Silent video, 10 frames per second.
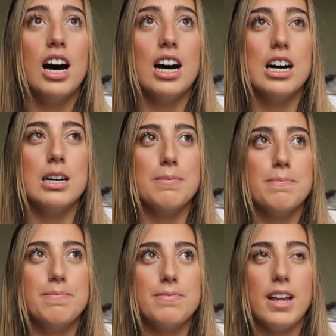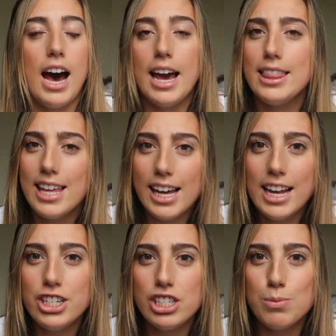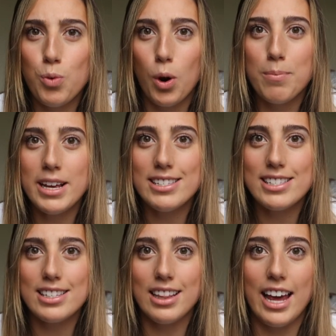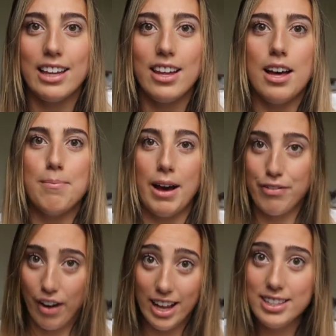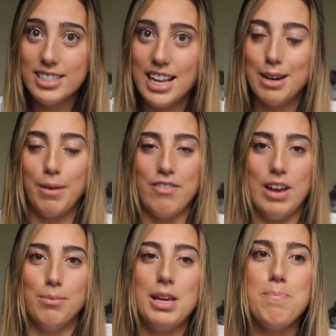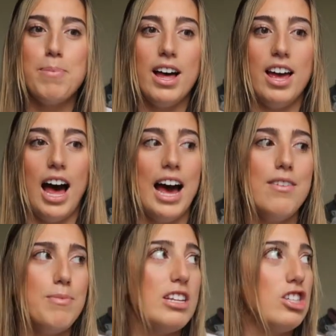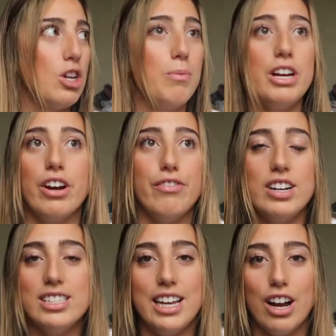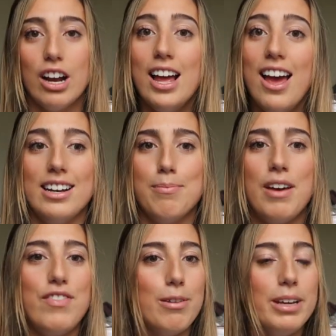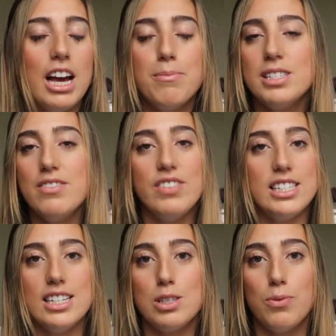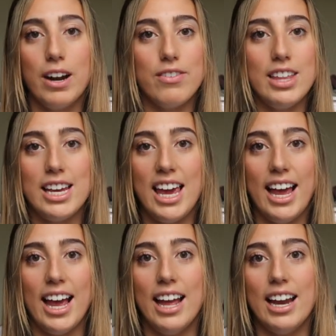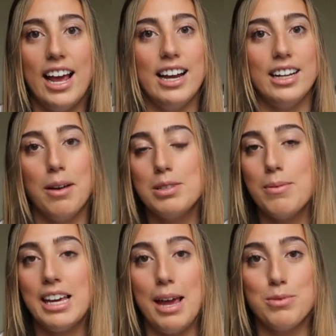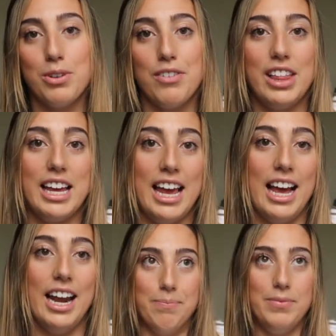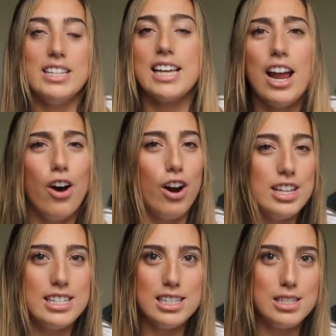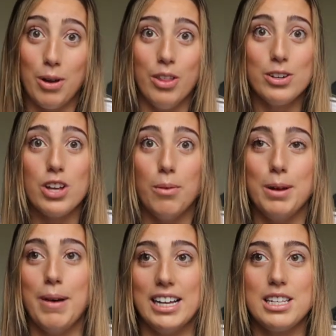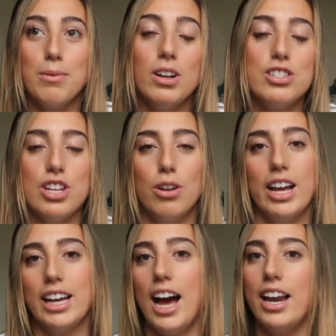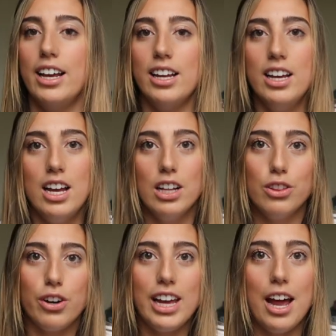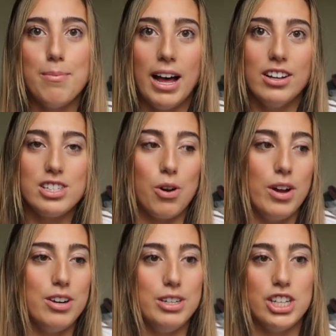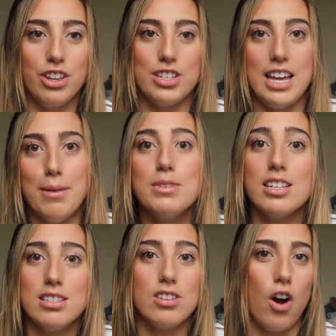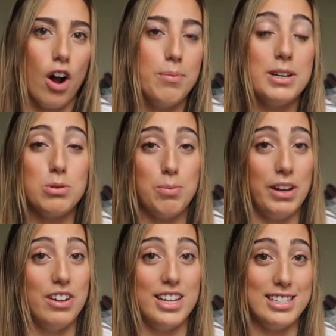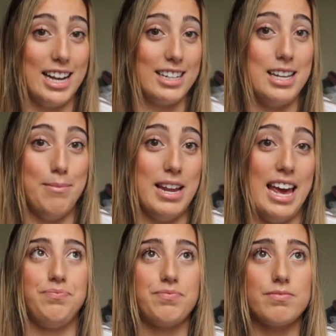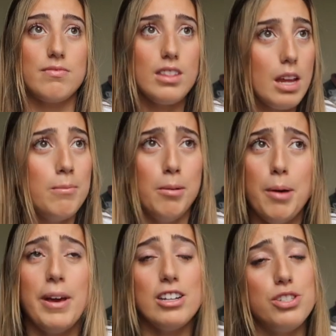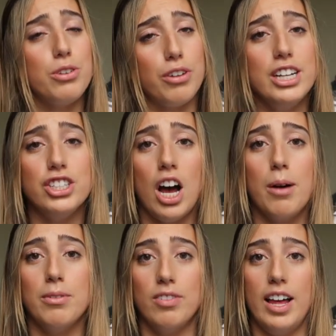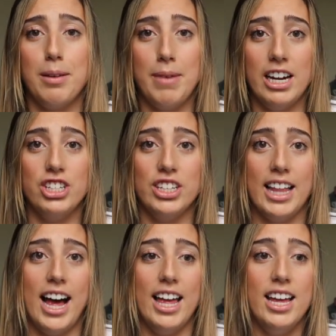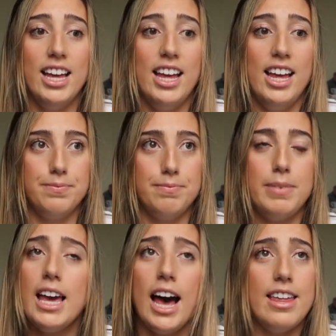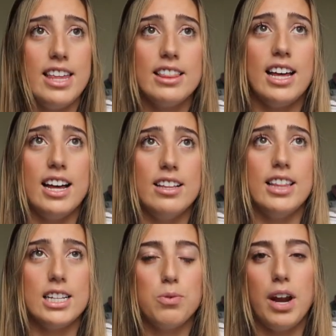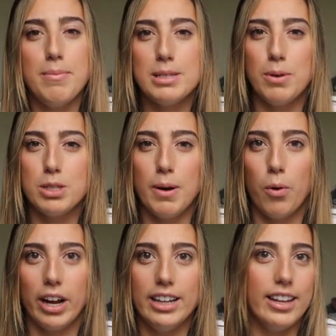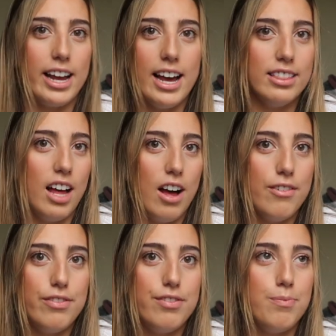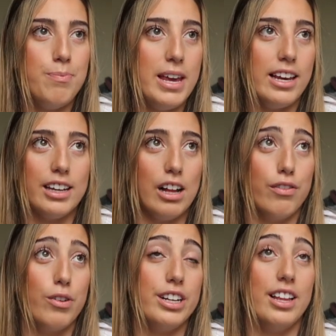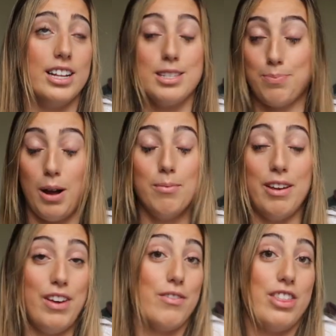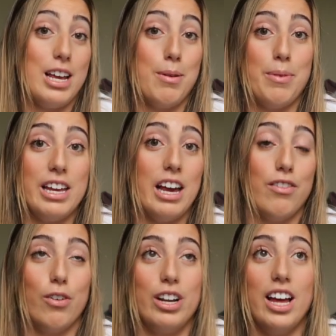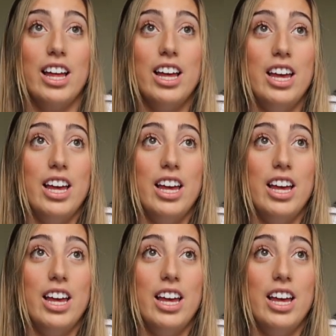um, i think i just more miss like my friends and my family, but I've made so many great friends here and my family comes and visits whenever they can and comes to my games whenever they can. It's kind of hard since my brothers all play basketball and so like kind of learning how to balance going to each other's games is hard because we play on the exact same day. But my parents do a great job of like managing that. But yeah, I think that that's what I miss most about Oregon. Like I love being in California. That's my favorite thing about being in California